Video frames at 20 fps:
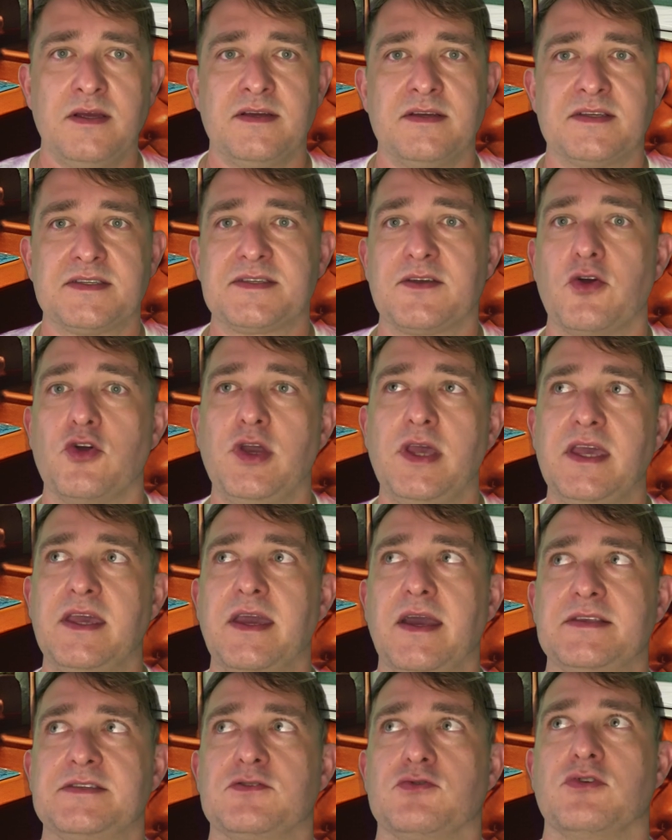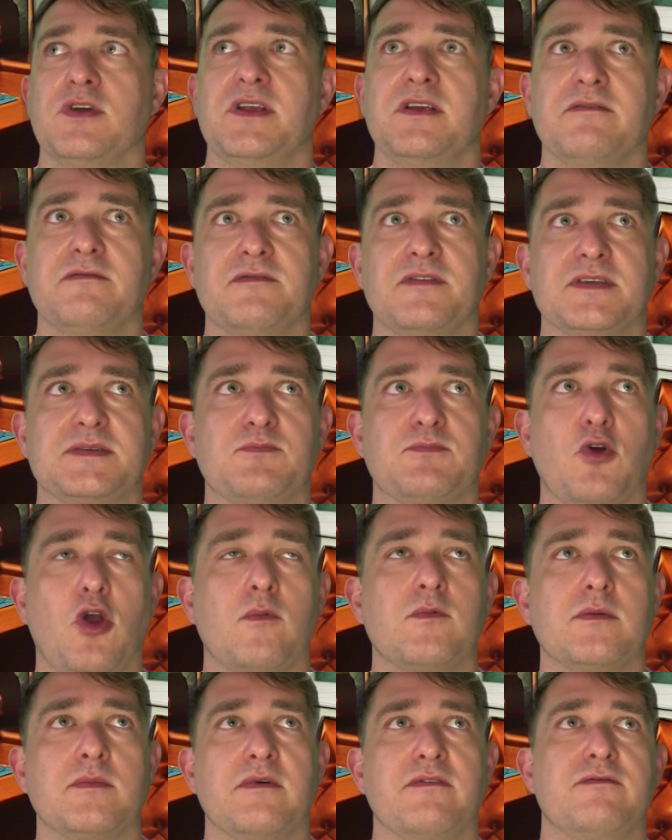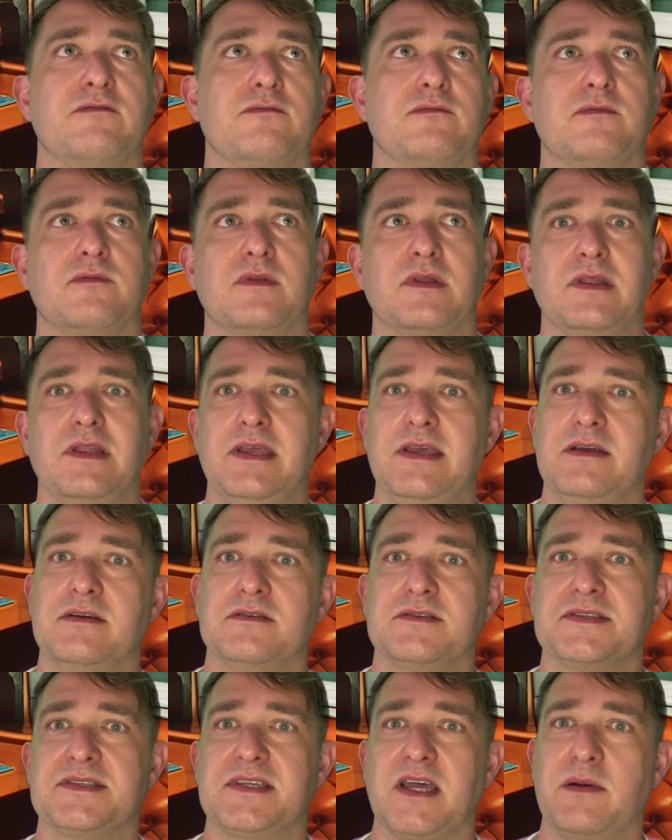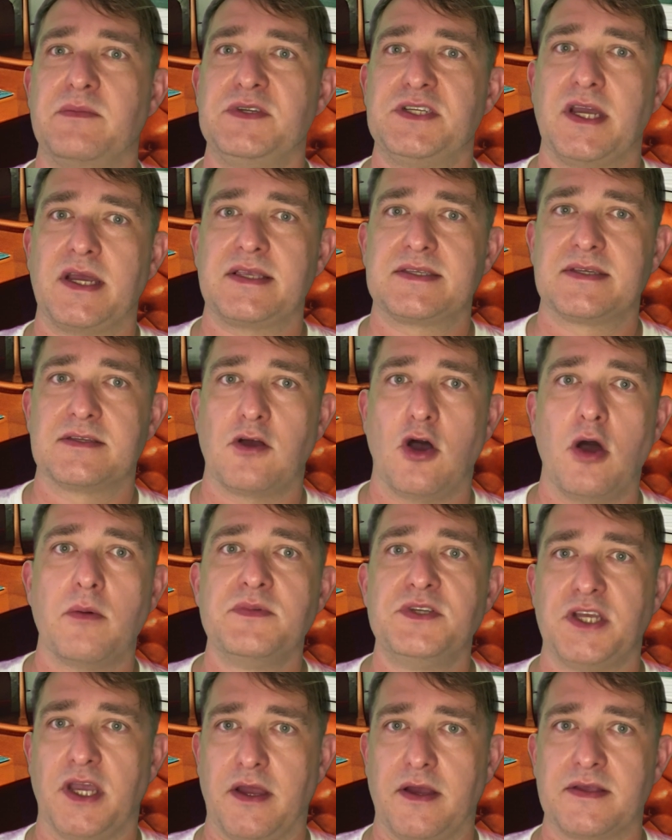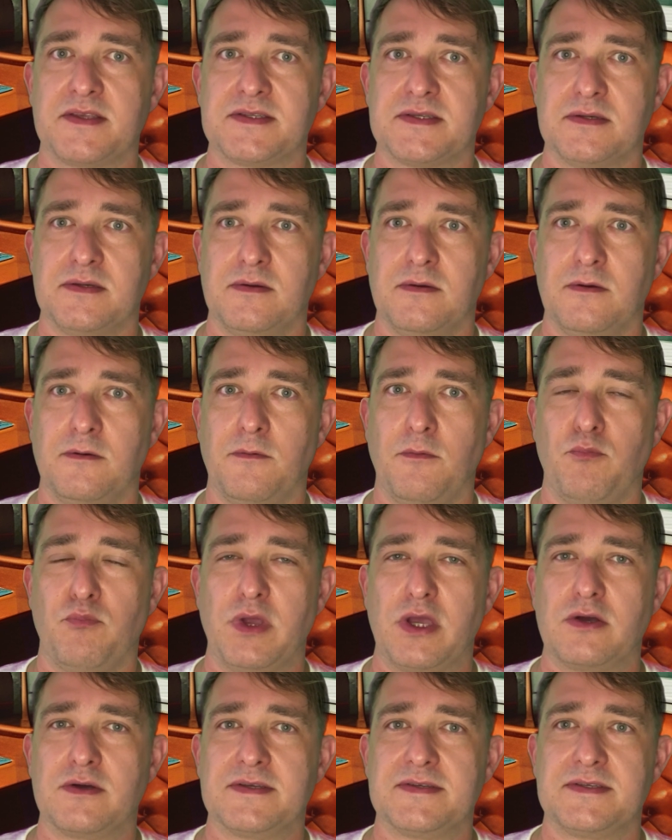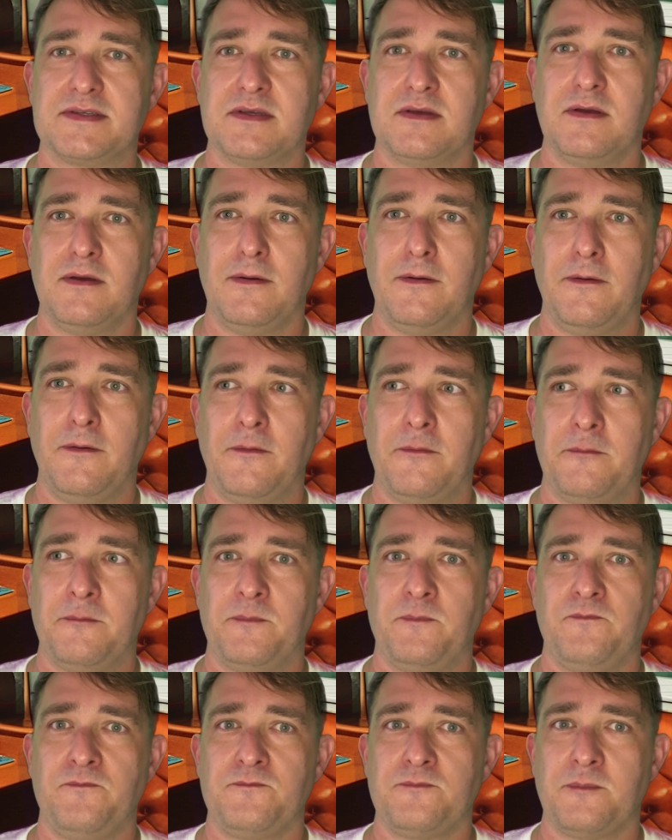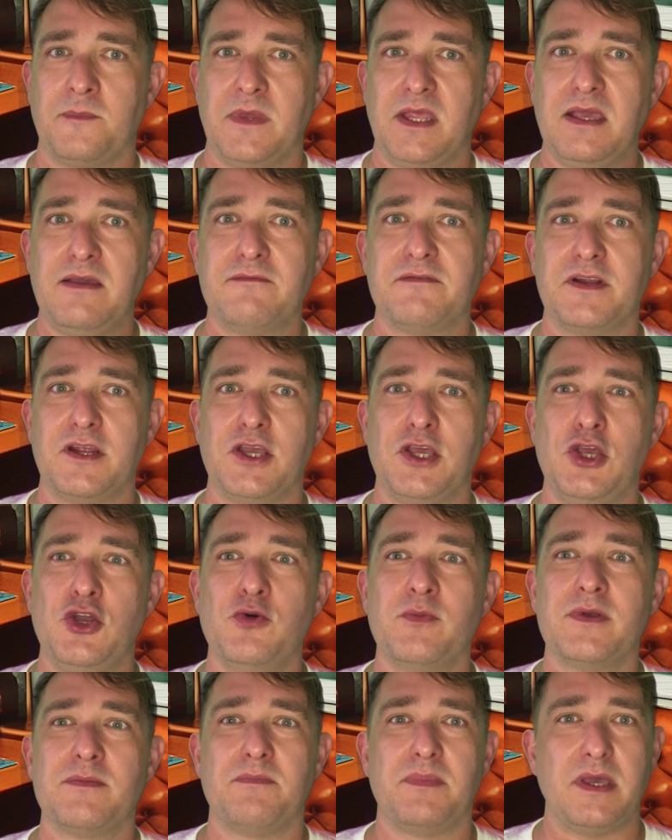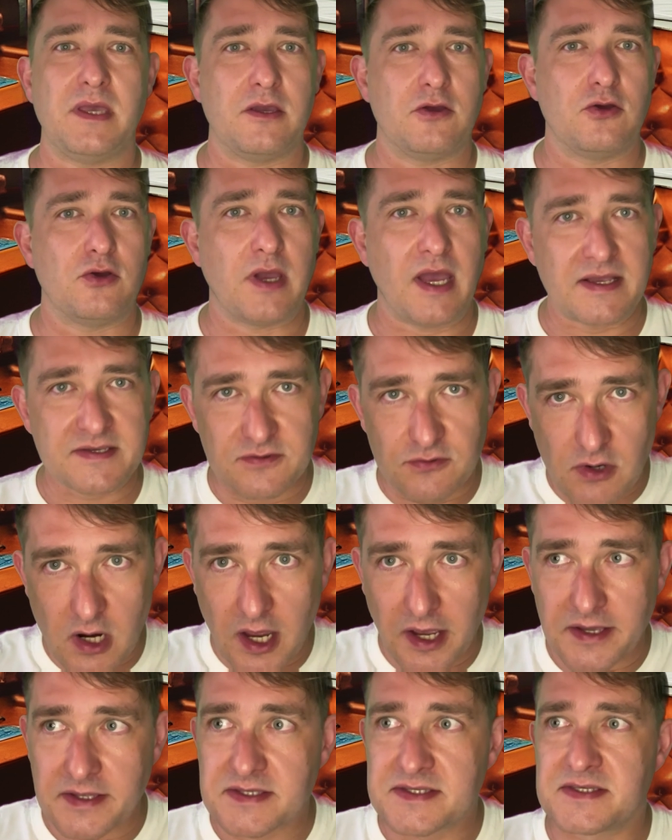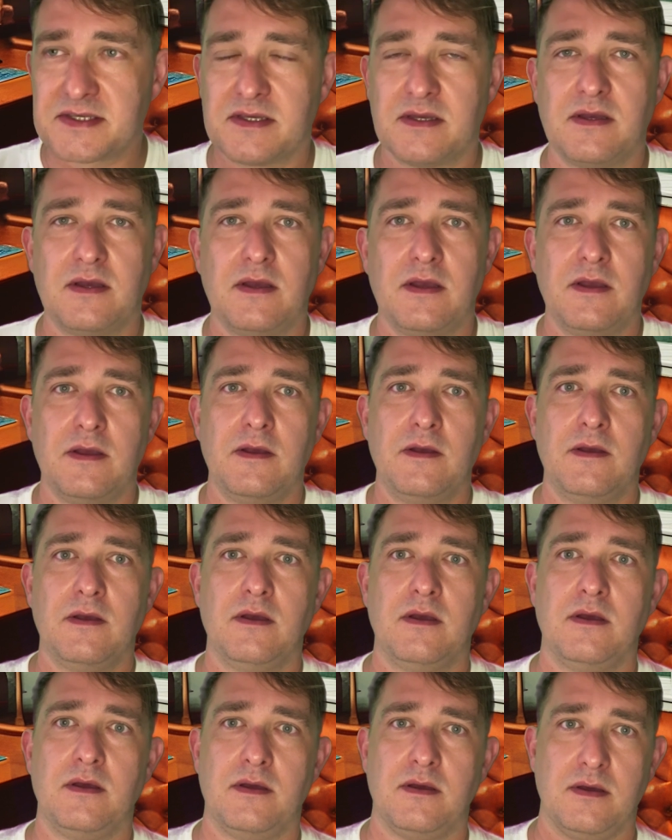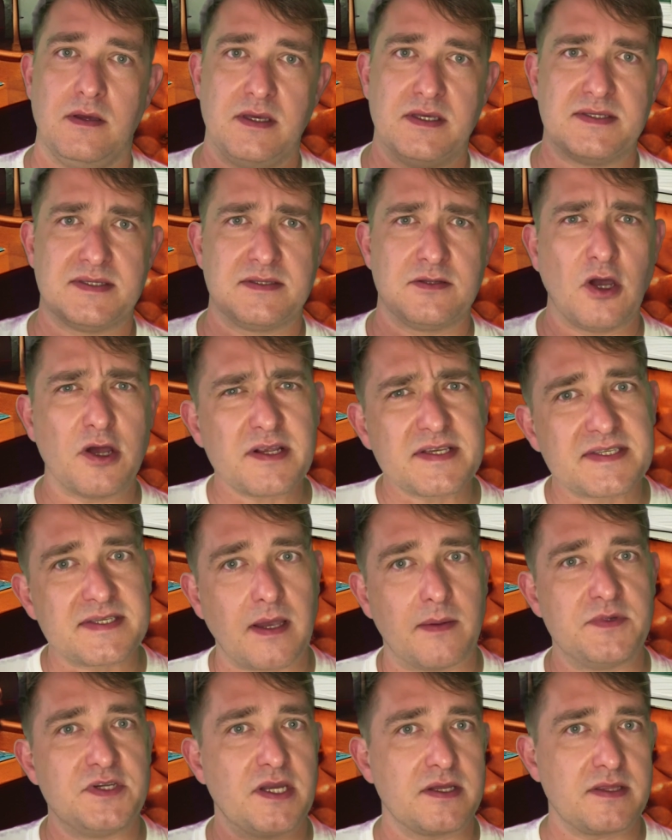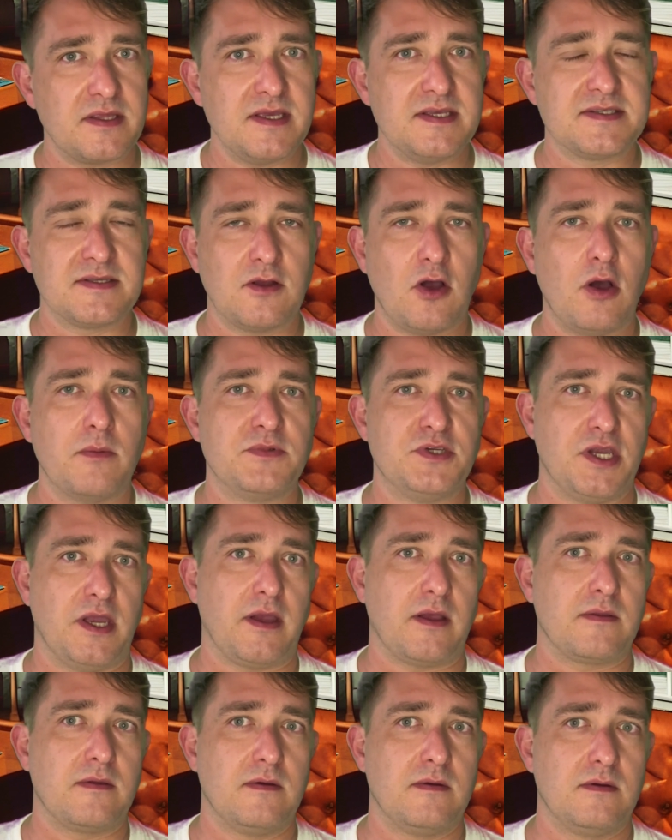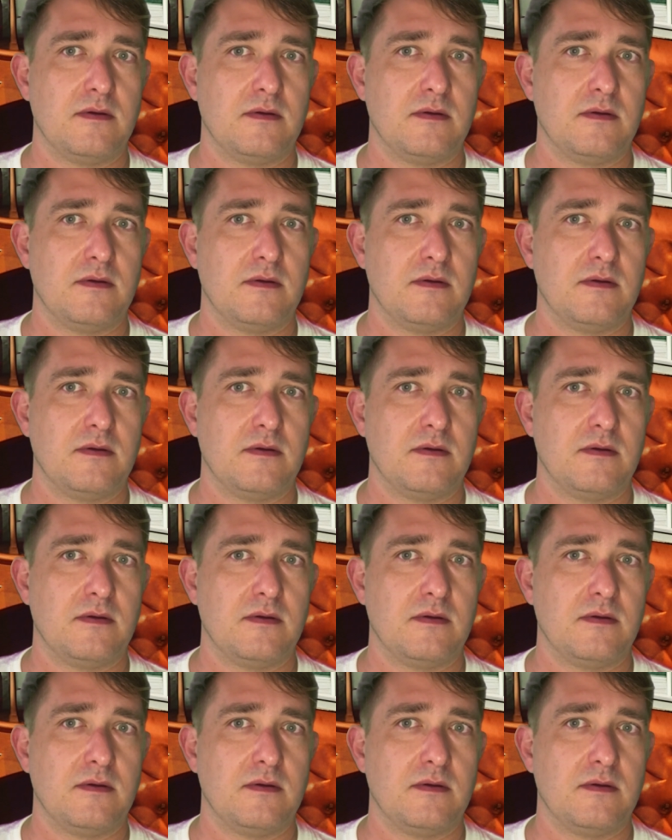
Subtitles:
So he gets rid of this problem of legal subjects and objects, because even a human being who has rights is not a subject, he's an object.